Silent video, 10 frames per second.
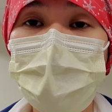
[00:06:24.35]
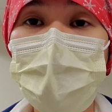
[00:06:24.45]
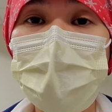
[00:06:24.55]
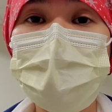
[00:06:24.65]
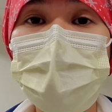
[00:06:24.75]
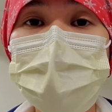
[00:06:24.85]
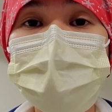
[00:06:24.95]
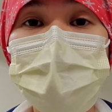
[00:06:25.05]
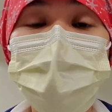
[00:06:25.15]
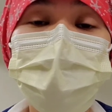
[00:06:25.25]
and they
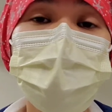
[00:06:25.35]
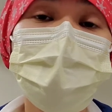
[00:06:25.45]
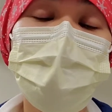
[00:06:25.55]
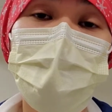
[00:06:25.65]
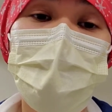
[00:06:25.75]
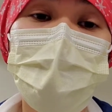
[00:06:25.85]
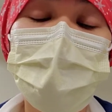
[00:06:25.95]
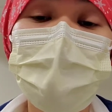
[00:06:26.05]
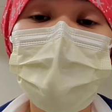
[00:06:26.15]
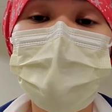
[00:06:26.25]
assigned you a call.
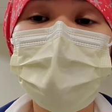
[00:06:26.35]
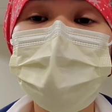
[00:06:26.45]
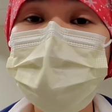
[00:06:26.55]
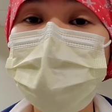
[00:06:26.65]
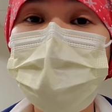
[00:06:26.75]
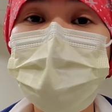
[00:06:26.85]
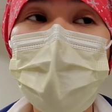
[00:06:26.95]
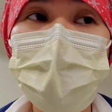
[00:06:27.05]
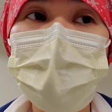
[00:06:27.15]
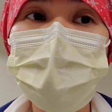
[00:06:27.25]
This
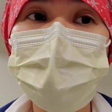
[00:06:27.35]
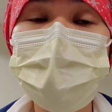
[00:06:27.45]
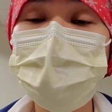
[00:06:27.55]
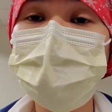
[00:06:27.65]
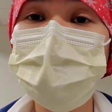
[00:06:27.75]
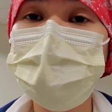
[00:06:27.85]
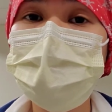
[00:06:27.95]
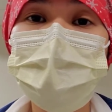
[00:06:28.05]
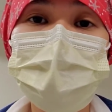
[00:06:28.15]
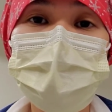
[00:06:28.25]
may be a little
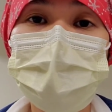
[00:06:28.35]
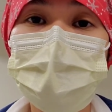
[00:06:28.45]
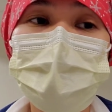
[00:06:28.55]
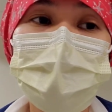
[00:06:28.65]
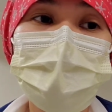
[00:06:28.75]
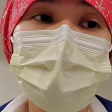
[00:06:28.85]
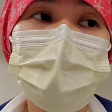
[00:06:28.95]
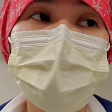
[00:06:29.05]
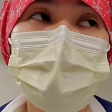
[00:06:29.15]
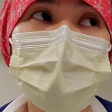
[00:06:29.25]
different in any
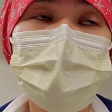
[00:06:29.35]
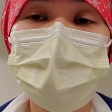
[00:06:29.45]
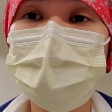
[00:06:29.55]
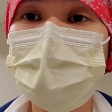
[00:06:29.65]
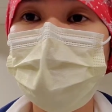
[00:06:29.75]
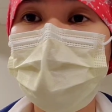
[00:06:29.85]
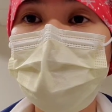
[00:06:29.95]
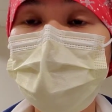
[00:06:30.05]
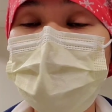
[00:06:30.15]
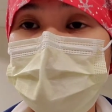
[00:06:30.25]
other
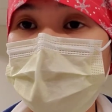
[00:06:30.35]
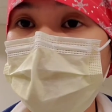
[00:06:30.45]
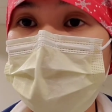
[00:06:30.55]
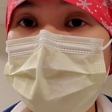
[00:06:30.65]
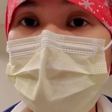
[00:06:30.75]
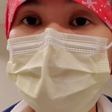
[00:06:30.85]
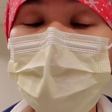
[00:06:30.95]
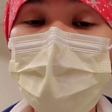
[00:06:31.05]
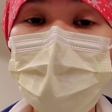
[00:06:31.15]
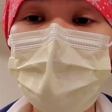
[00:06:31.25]
facilities out
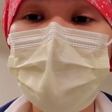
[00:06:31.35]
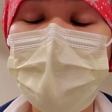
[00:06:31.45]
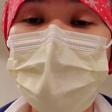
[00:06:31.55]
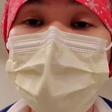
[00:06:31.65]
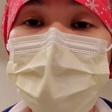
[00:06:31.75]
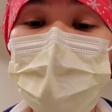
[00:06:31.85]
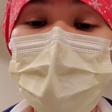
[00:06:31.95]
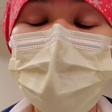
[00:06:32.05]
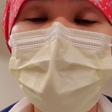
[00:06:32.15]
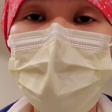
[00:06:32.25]
there,
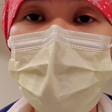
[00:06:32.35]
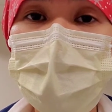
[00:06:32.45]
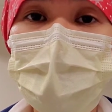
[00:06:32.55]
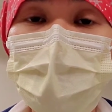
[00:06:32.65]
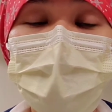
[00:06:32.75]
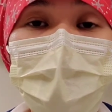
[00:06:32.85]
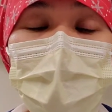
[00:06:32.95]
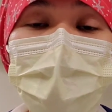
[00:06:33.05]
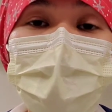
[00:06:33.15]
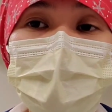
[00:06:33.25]
but the way that our
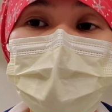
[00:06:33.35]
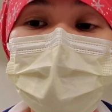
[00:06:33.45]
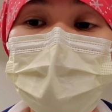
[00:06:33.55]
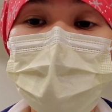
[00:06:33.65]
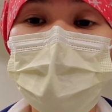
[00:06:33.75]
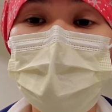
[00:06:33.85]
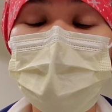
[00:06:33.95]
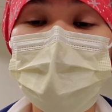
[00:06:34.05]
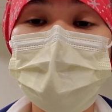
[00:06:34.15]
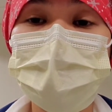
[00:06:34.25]
call works
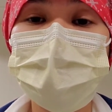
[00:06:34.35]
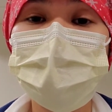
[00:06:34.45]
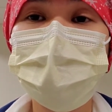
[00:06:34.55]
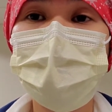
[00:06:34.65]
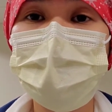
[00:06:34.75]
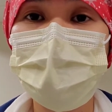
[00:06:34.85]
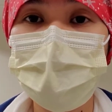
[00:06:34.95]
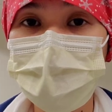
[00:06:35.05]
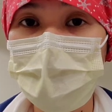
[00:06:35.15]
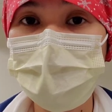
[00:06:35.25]
is 12-hour
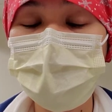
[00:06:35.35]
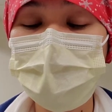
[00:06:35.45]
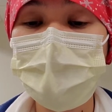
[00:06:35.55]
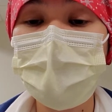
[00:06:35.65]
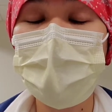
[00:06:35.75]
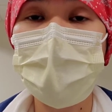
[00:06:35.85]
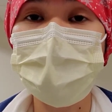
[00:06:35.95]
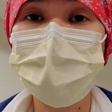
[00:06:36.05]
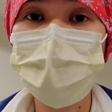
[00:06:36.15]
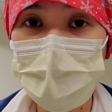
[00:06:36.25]
shifts
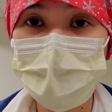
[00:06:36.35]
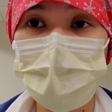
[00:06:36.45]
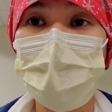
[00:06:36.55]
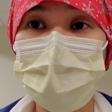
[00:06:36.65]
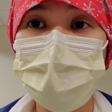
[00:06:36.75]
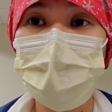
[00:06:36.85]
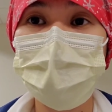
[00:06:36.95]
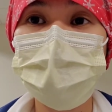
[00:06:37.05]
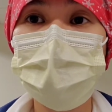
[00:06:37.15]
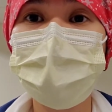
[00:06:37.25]
and 24-hour shifts.